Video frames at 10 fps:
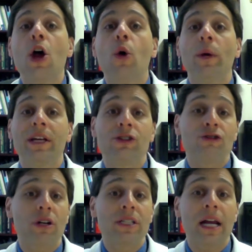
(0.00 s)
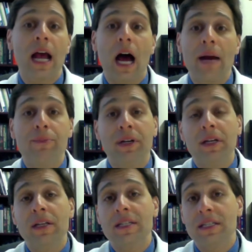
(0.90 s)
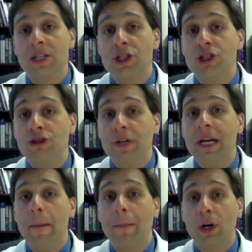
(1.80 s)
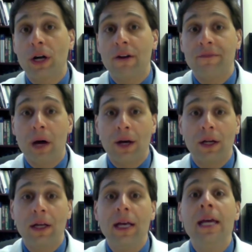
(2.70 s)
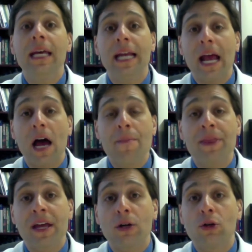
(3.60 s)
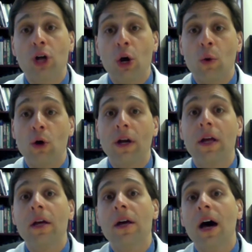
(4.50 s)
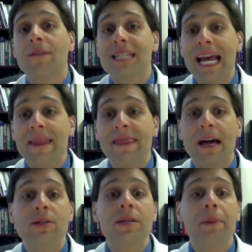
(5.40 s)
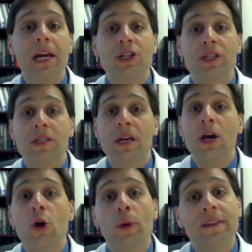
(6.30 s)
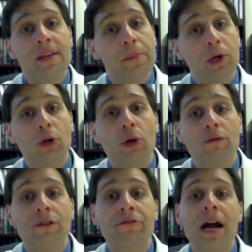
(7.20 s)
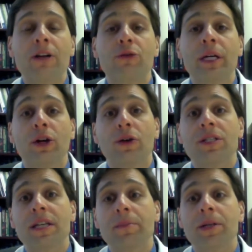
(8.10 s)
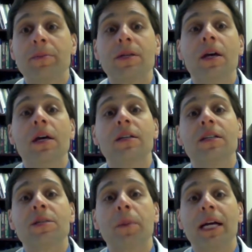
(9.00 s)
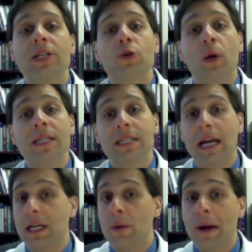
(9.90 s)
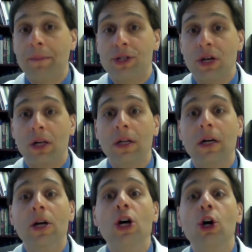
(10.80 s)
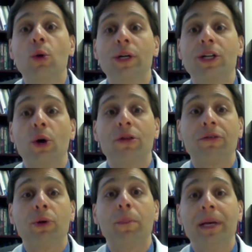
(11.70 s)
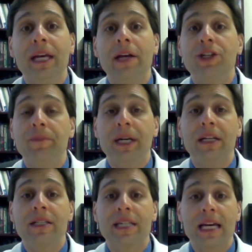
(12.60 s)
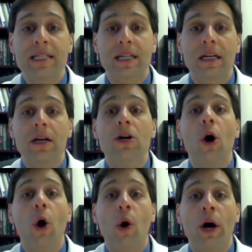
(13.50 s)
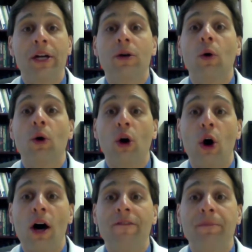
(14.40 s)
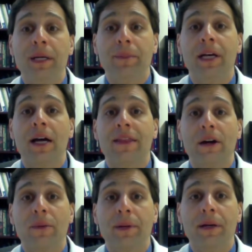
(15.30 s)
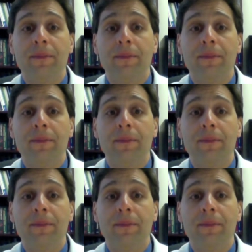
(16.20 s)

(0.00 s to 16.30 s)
We constructed a hybrid decision tree Markov model in a hypothetical cohort of 10,000 patients with typical refractory GERD symptoms despite twice-daily omeprazole, who would go through pH impedance testing on or off PPI therapy.